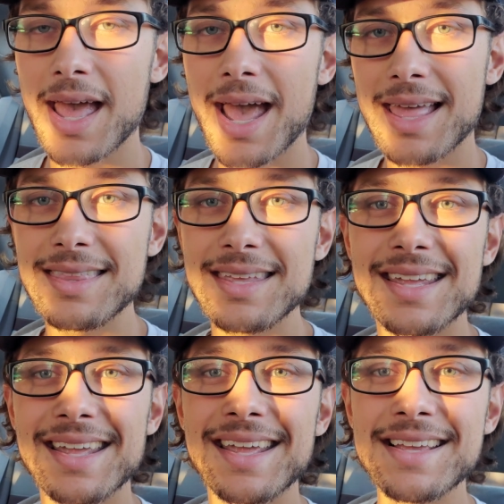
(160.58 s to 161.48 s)
And the
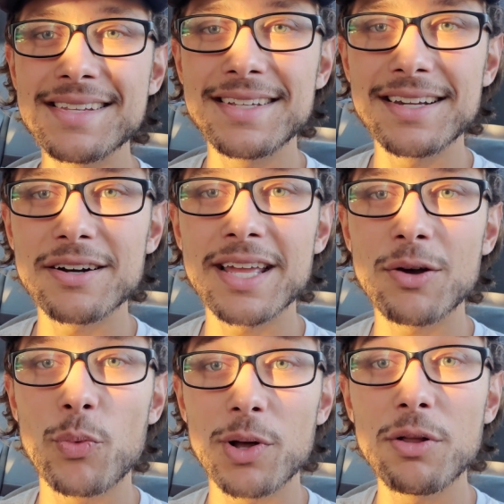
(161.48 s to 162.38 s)
easier it
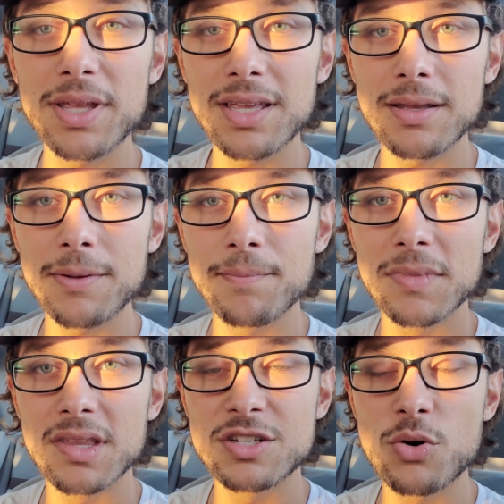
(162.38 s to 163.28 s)
will be
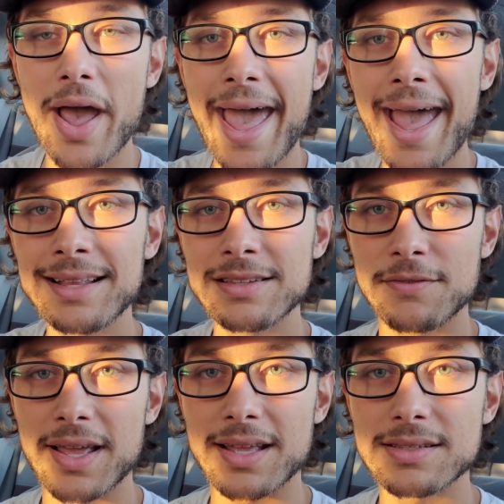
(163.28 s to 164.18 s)
to
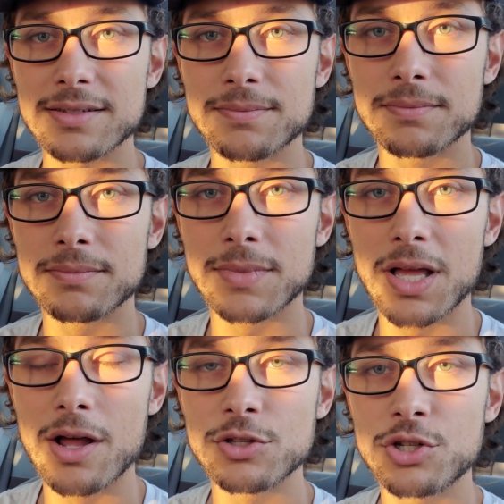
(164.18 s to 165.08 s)
activate,
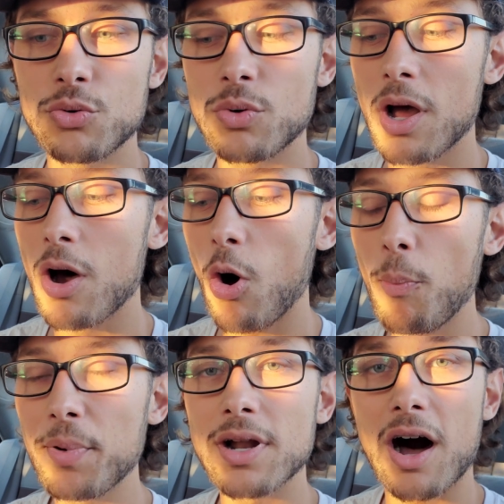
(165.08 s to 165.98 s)
to
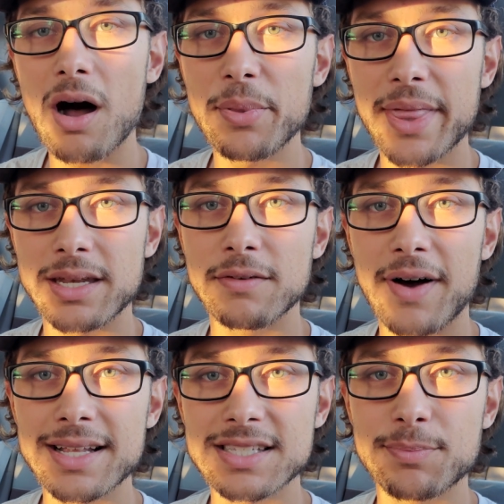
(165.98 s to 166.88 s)
open up that
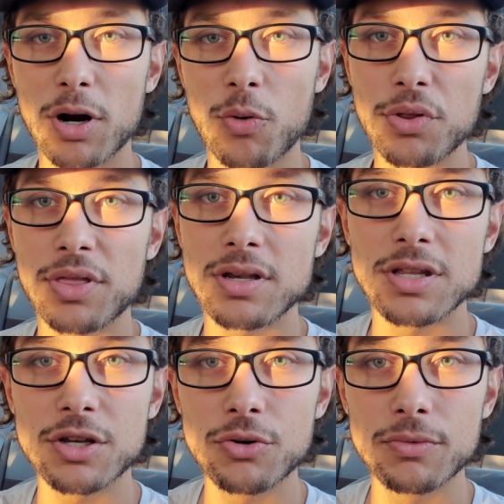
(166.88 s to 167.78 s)
divine spark within
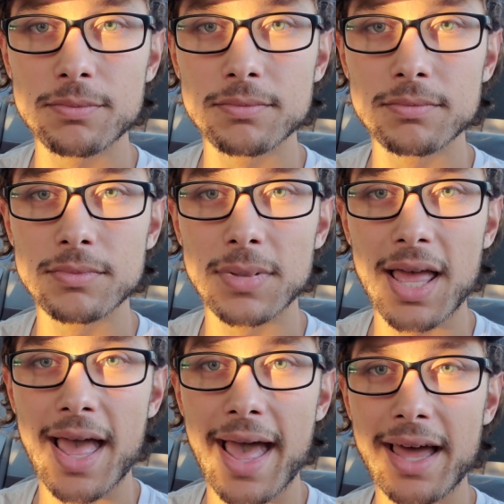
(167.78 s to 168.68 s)
you
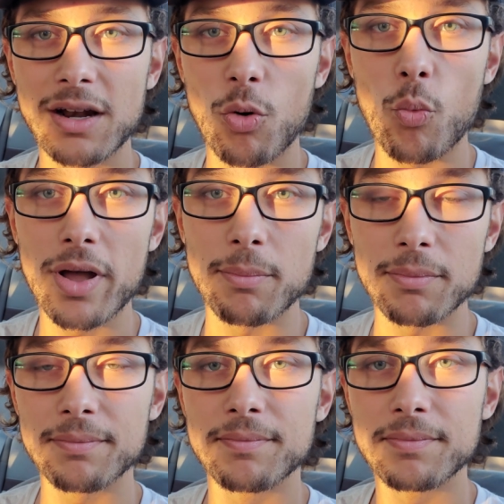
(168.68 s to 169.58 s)
at a whim,
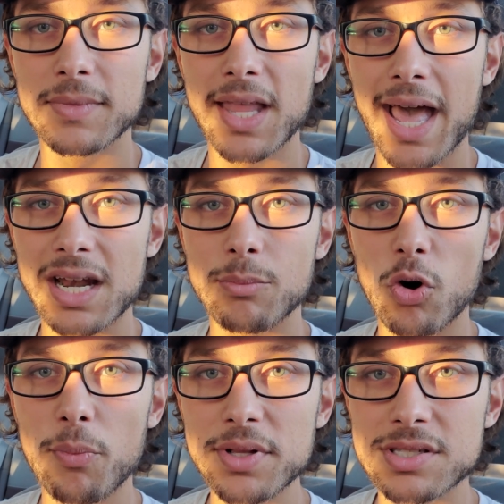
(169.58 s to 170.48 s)
at a
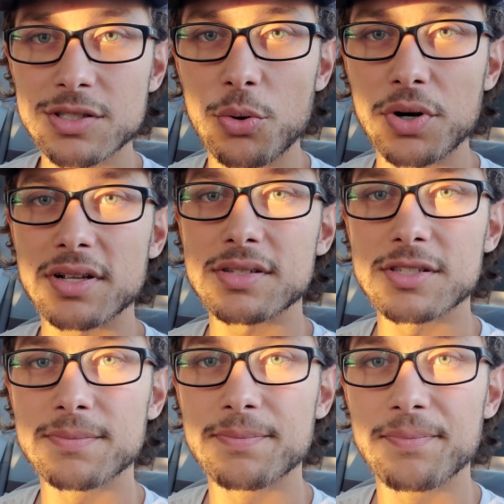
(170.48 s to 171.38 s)
moment's notice.